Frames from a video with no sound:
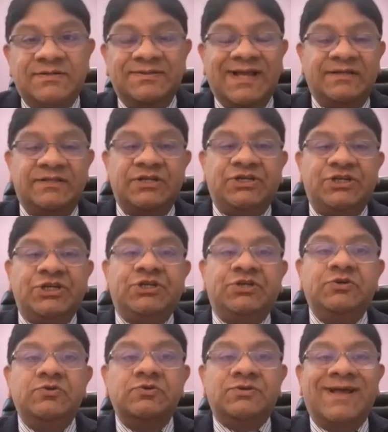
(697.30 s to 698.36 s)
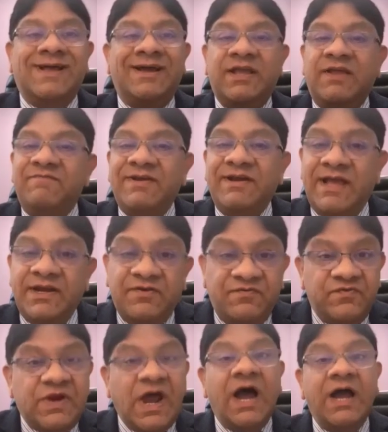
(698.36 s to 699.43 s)
that the tissues are given
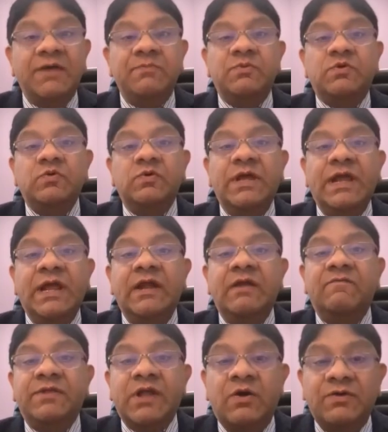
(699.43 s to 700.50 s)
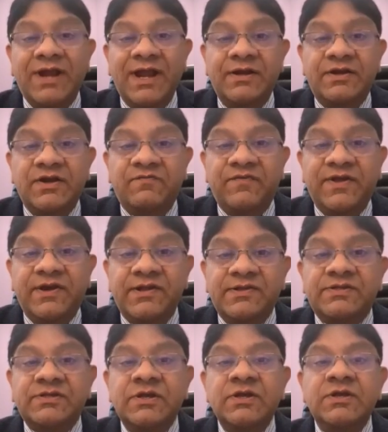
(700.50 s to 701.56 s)
enough time to heal without
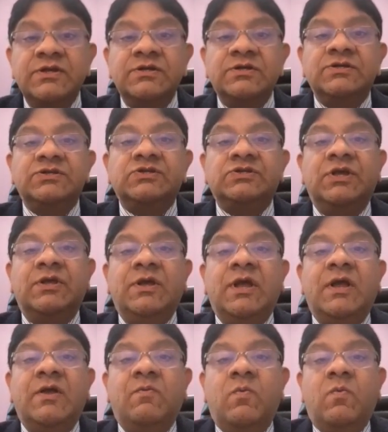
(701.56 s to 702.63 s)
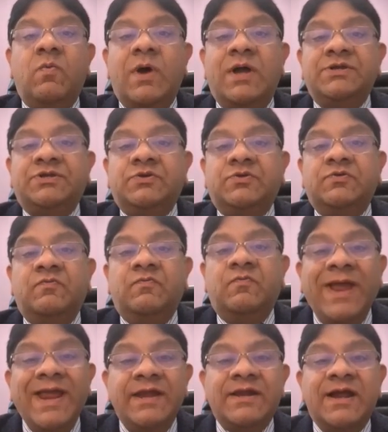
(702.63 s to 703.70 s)
interference. One should
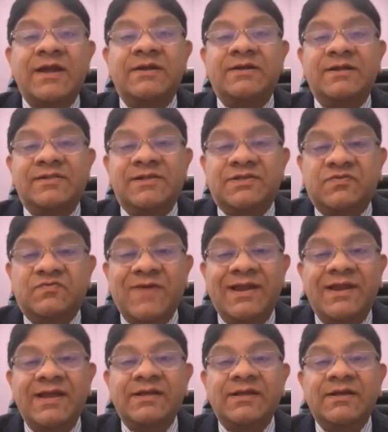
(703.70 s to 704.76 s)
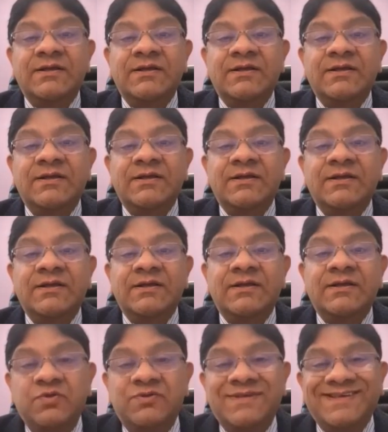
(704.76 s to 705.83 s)
wait until the swelling
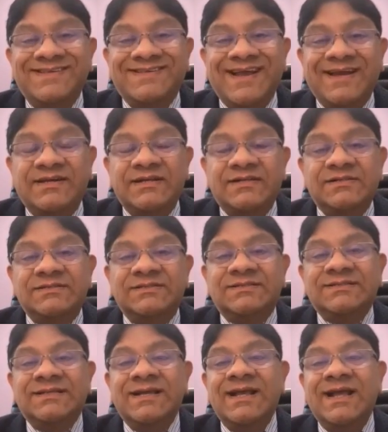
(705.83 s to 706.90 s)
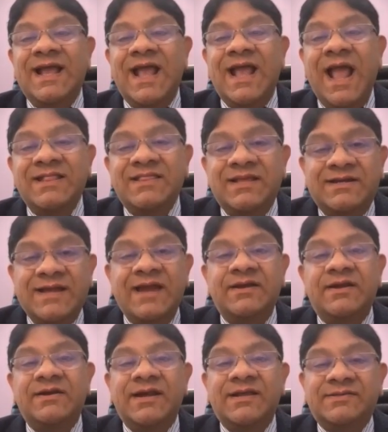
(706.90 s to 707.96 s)
and bruising settles, and the
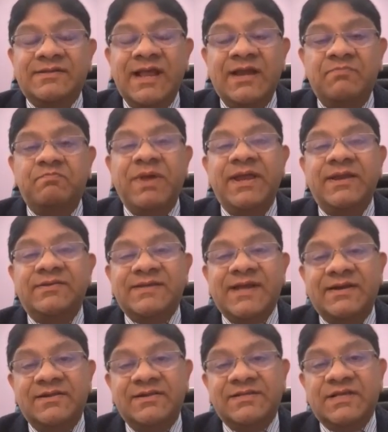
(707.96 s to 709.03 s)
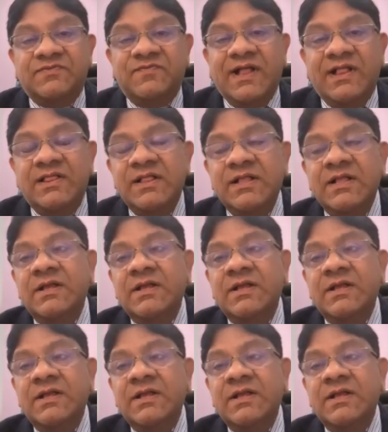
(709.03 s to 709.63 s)
tenderness and pain settles as well.